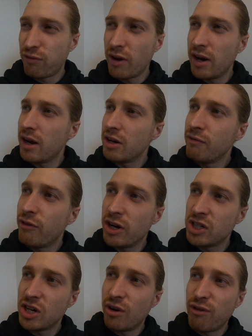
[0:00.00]

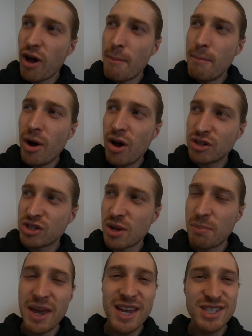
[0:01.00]
finishing off her
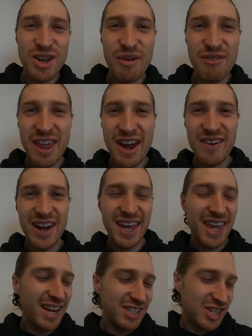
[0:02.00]
masterpiece over there in the
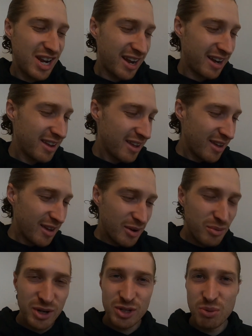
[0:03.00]
kitchen,
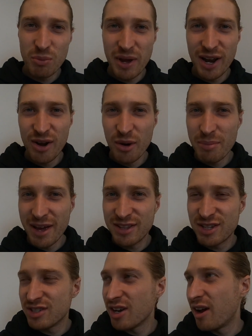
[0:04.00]
which will be a little bit
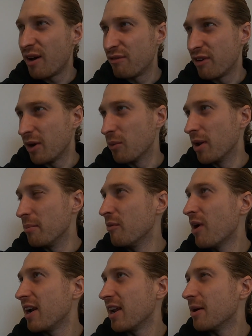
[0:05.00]
of dessert, I think. Will it be
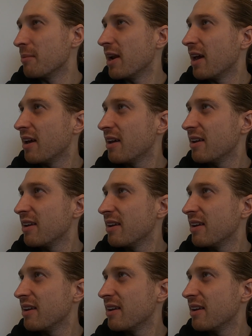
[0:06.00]
ready in a minute?